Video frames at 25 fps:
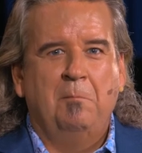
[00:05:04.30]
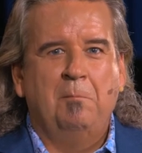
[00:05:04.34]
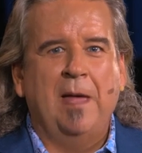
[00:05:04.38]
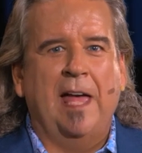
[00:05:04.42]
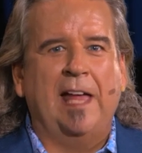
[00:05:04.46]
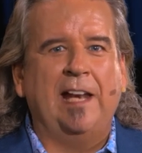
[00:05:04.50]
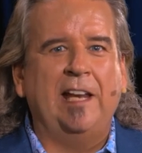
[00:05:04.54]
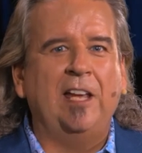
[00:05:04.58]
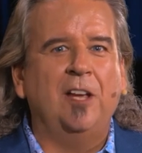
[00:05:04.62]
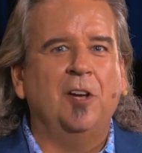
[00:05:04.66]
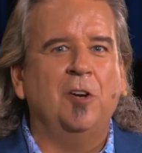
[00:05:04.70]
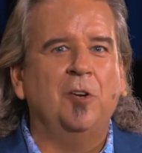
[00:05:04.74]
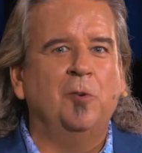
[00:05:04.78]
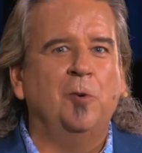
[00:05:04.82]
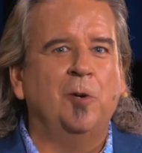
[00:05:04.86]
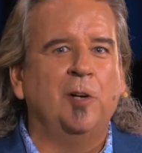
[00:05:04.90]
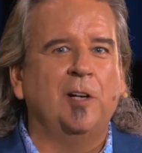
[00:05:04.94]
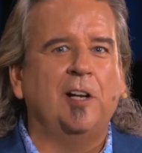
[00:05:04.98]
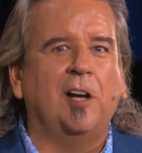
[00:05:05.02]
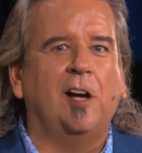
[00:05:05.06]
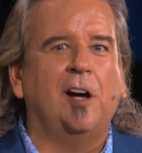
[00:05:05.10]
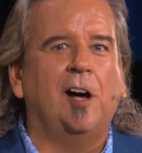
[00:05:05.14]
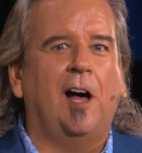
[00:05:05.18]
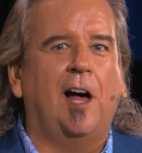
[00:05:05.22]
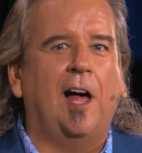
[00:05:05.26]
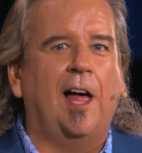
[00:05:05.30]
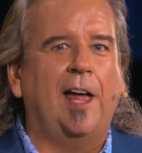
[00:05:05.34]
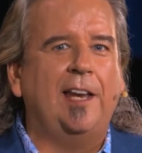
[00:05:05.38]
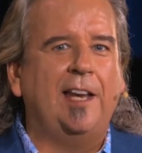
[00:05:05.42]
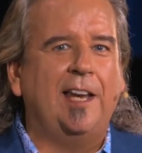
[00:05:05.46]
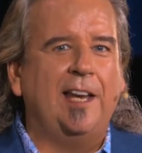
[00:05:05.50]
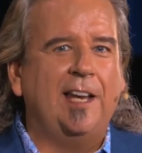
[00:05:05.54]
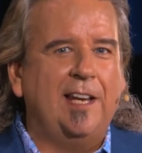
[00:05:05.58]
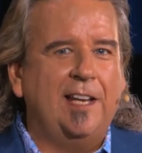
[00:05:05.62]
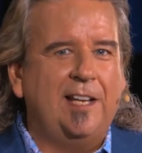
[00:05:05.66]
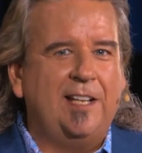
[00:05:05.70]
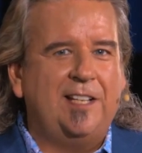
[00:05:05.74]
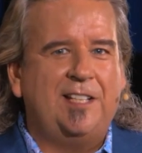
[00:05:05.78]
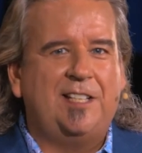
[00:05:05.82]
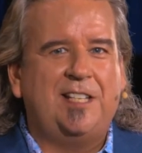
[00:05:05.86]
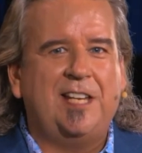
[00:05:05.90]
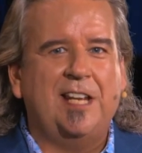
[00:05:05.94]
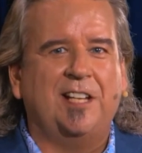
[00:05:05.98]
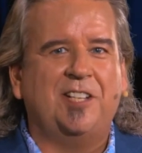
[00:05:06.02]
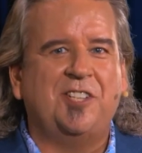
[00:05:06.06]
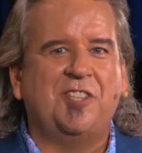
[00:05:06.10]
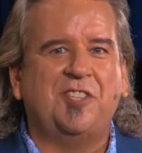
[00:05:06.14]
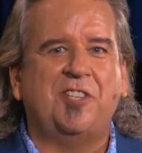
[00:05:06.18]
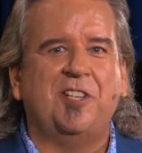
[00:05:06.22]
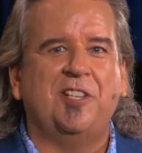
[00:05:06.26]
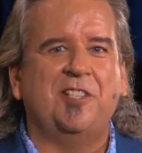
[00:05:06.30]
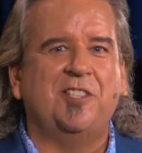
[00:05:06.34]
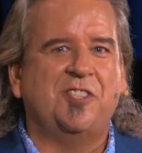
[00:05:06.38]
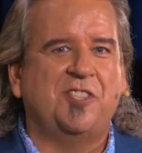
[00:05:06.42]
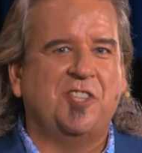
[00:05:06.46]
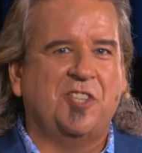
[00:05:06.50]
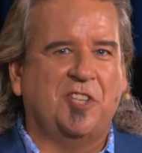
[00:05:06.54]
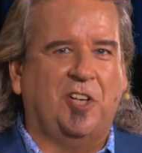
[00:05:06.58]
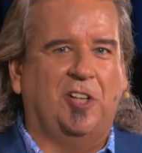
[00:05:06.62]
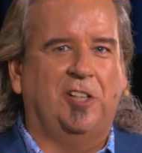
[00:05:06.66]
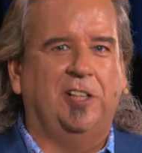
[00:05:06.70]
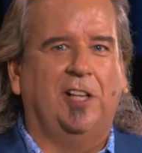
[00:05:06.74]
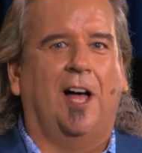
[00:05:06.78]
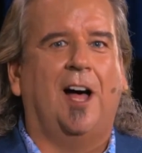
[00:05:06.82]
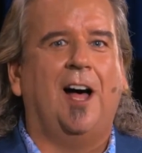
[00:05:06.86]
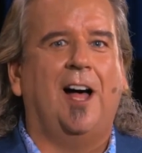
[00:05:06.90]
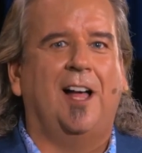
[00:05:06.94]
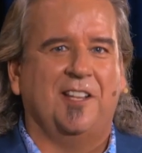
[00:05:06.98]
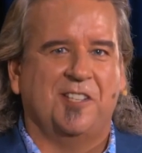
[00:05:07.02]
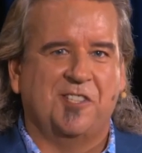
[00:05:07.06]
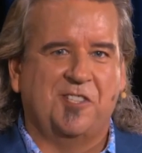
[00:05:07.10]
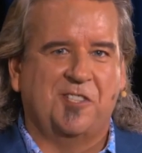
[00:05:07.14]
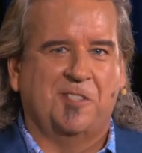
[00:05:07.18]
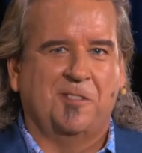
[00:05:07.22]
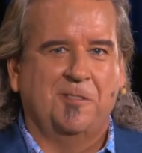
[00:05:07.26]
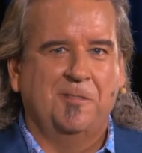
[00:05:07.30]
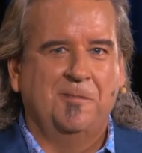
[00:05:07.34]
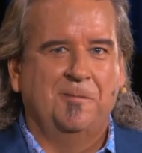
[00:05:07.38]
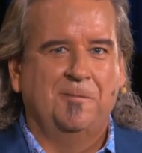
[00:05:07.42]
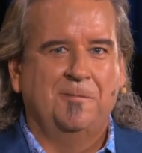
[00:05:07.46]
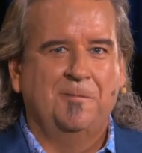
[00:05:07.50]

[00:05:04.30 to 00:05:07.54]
Many who were caught in addiction's claws